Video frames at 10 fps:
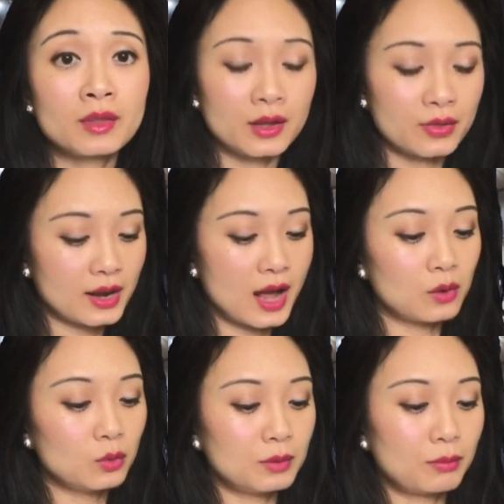And then I
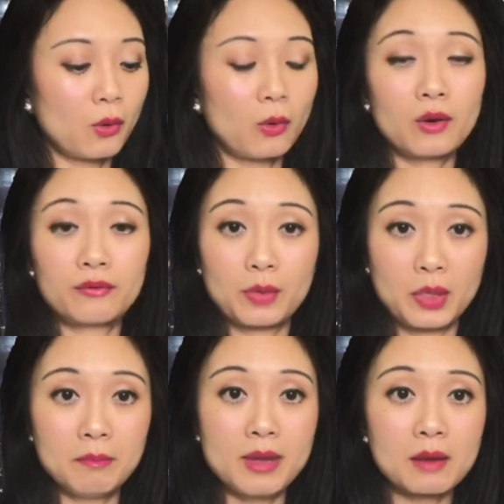would pour from
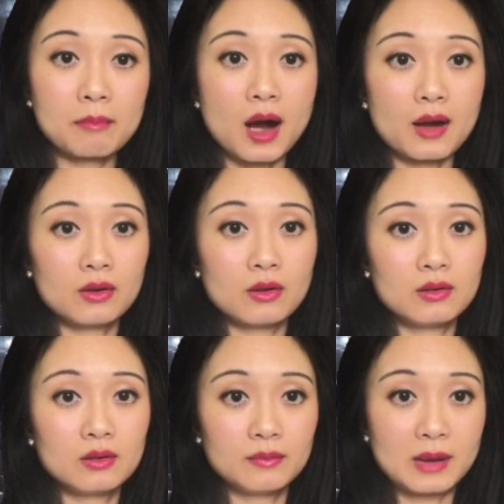the big
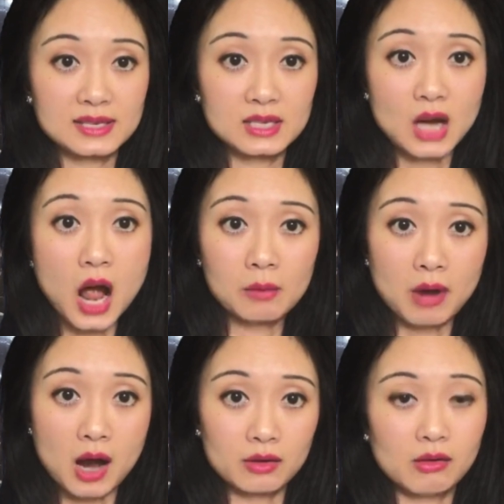bottle, my stock
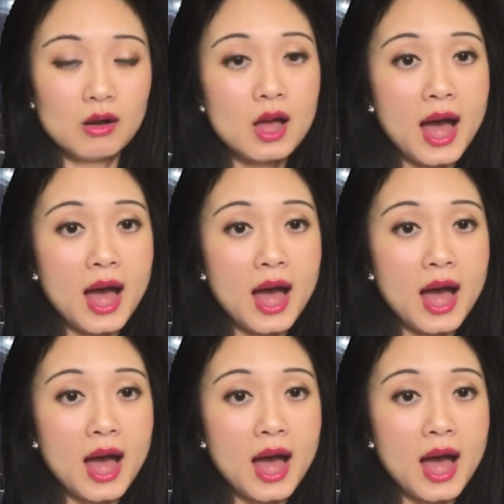bottle,